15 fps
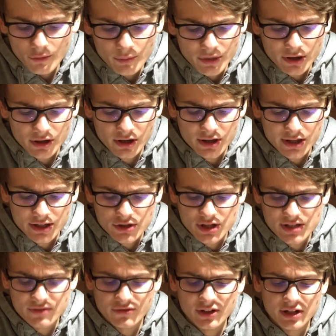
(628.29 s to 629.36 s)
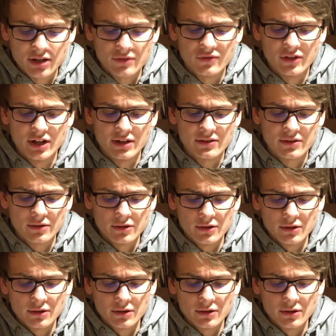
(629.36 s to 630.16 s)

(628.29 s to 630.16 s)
But I just figured that